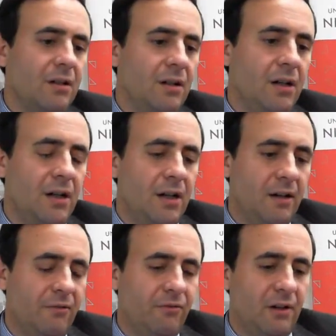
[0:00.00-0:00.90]

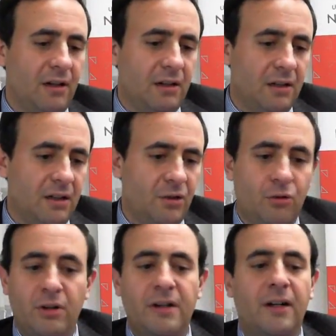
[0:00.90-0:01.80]
of a
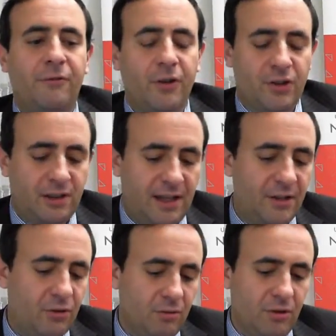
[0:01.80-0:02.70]
student in our first
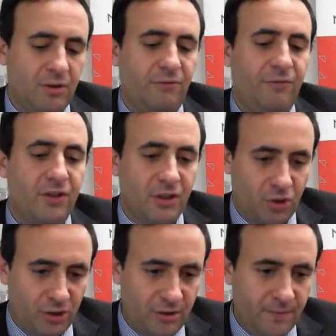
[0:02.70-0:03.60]
class who was a
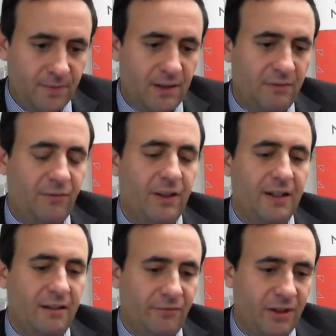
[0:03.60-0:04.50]
physician in
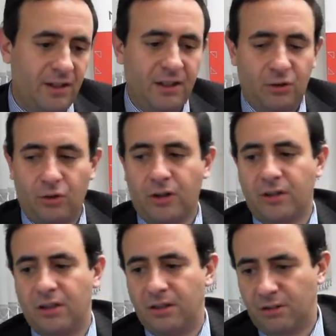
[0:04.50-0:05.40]
Philadelphia. He
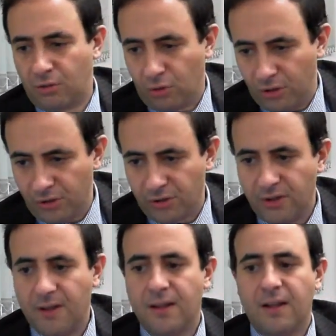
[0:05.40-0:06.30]
took the
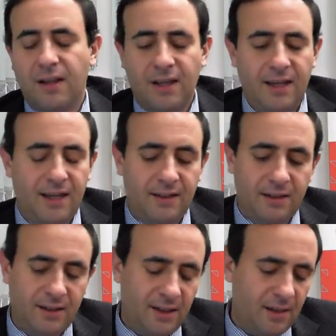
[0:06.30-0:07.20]
course and
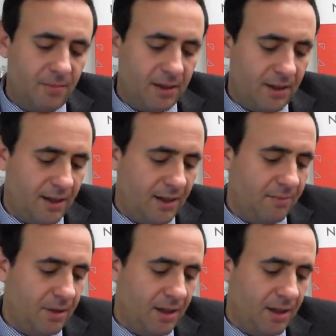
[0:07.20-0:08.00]
he became